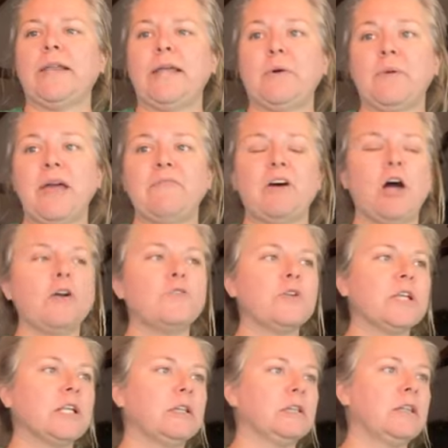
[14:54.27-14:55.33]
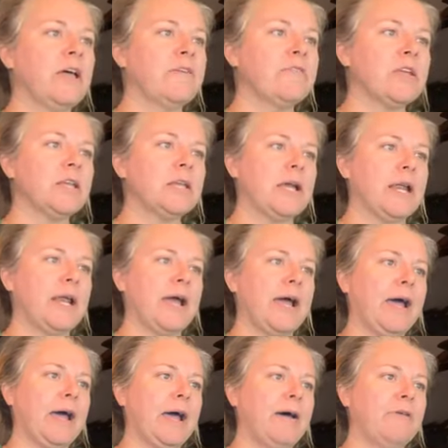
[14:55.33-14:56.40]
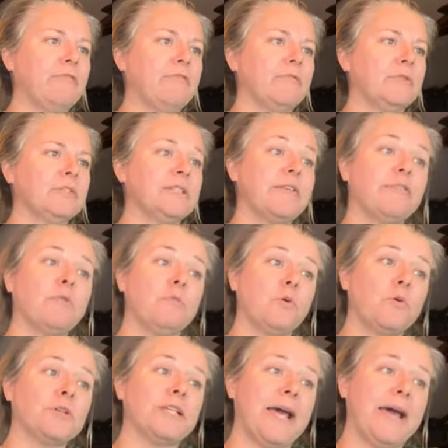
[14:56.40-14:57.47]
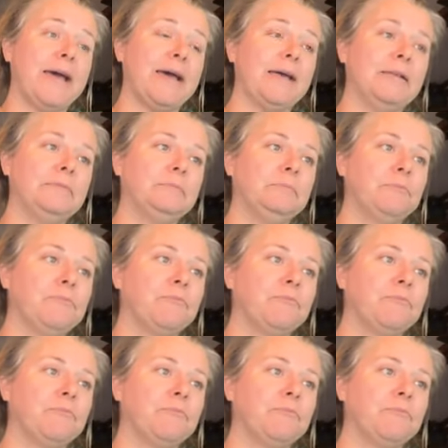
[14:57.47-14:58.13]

now we have 111 and I have several more to add.